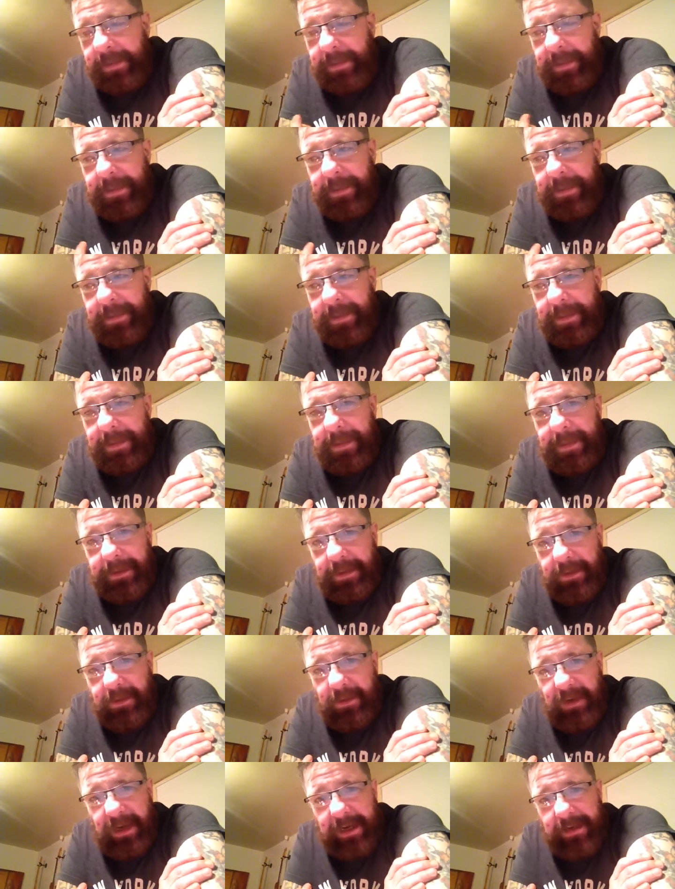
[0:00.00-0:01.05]
and the
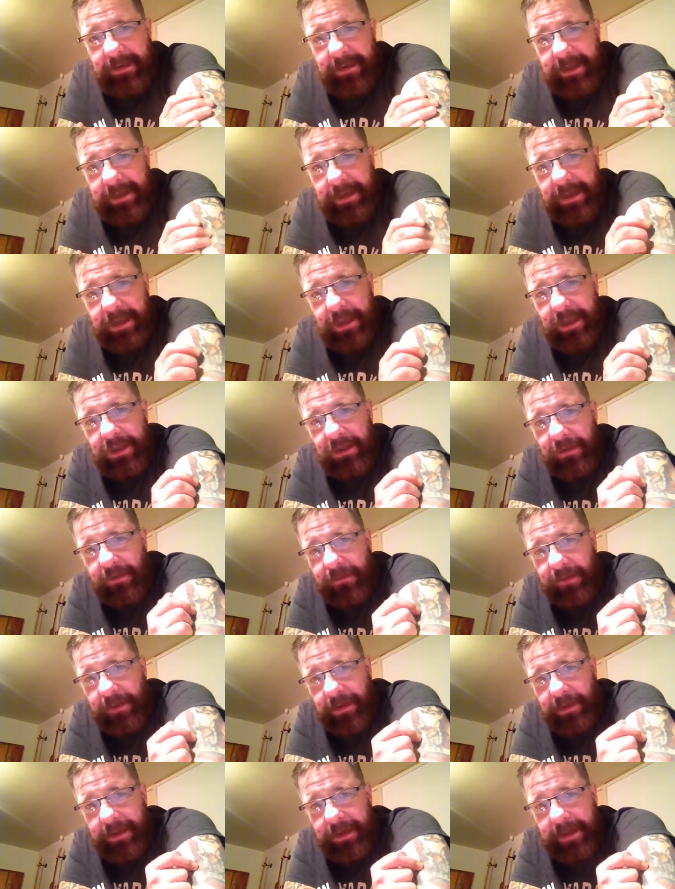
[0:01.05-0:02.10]
crowning and stuff
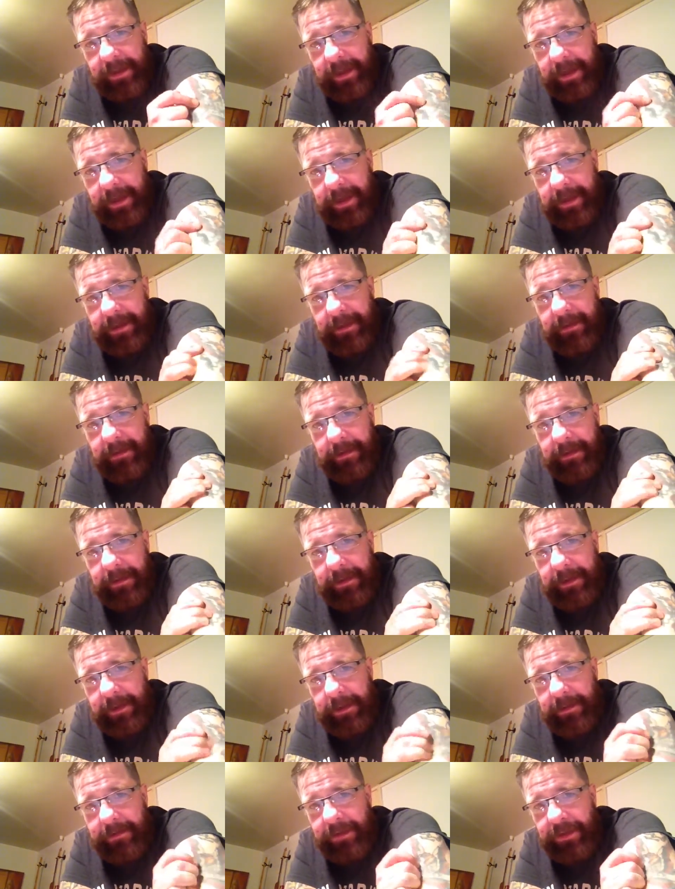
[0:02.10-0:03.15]
on the
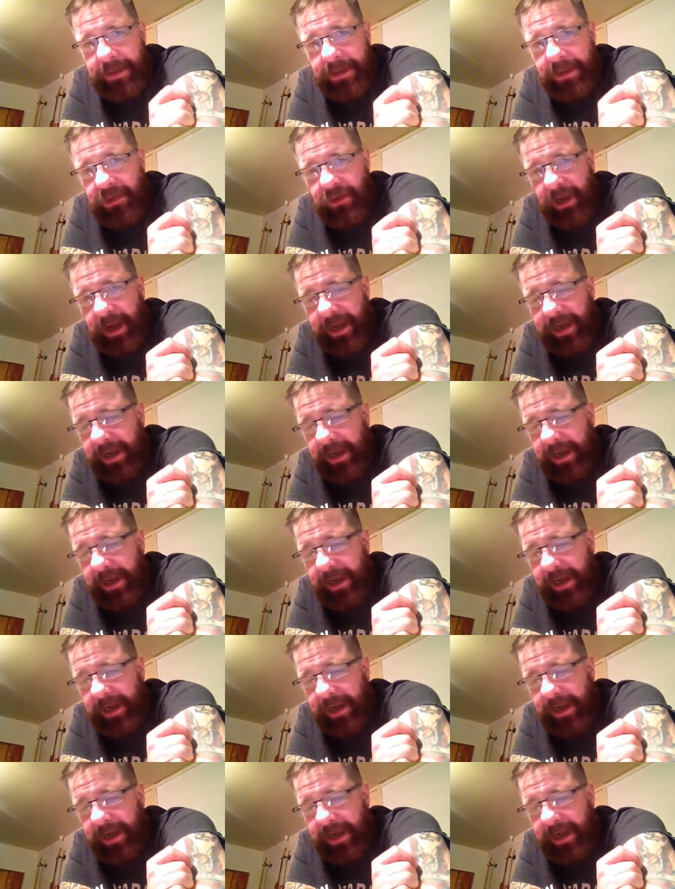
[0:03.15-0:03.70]
Strat